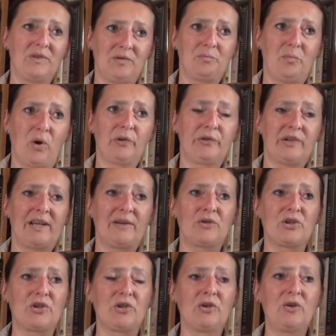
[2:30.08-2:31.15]
boils down
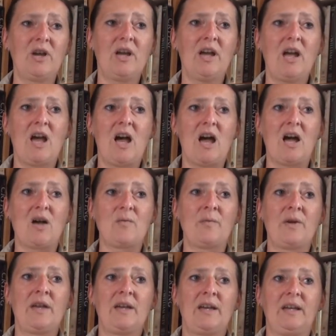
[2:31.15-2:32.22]
to
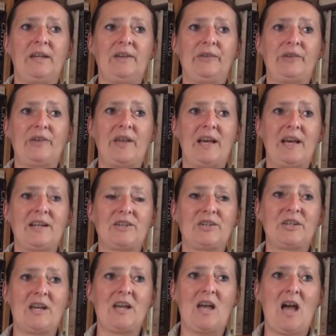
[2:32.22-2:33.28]
is
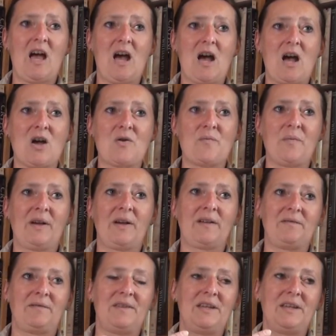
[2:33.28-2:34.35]
that
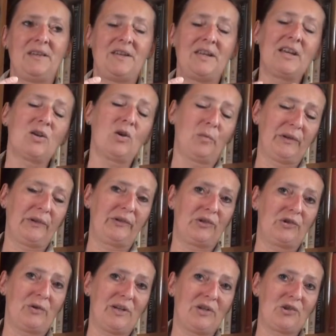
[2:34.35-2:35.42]
the economic
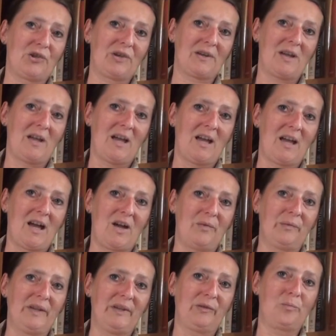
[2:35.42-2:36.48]
situation
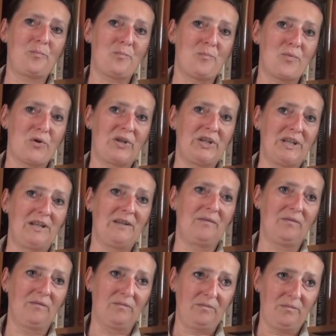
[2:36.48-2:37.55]
is pretty
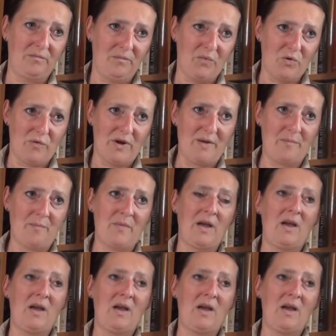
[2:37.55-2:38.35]
grim